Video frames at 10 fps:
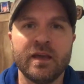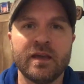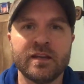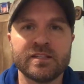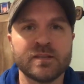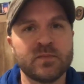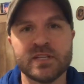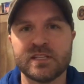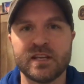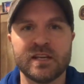And it
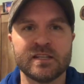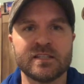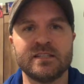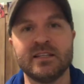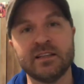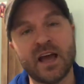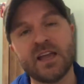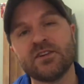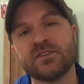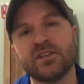simply says,
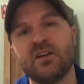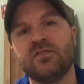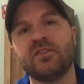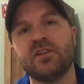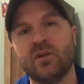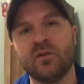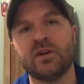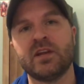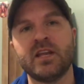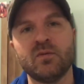Delight yourself in the
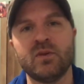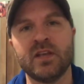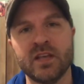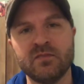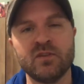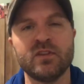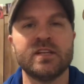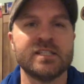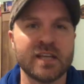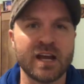Lord, and He will give you
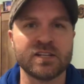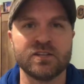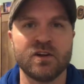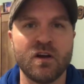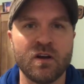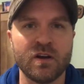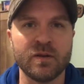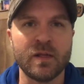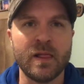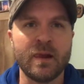the desires of your
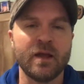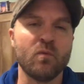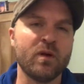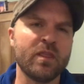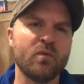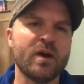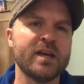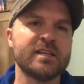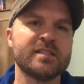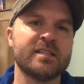heart. And one of the
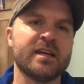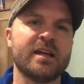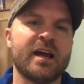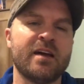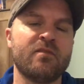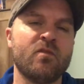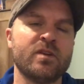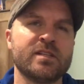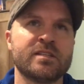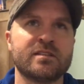ways that I've
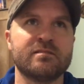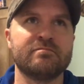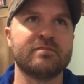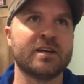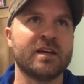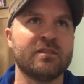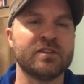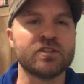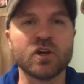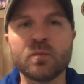always kind of
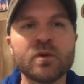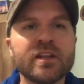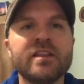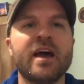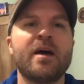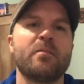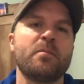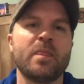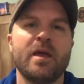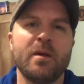interpreted that
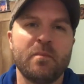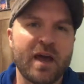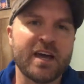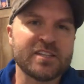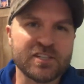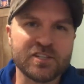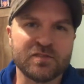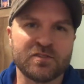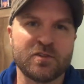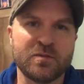passage
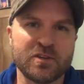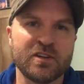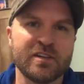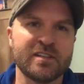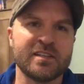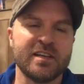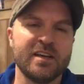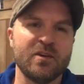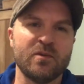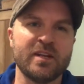of Scripture is
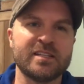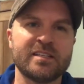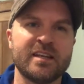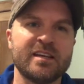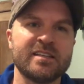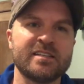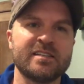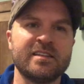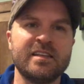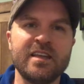when it
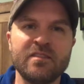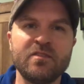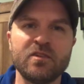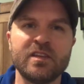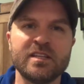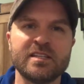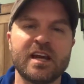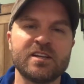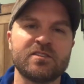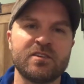says, Give you the
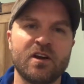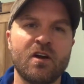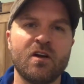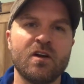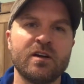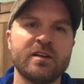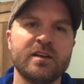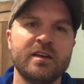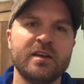desires of your heart,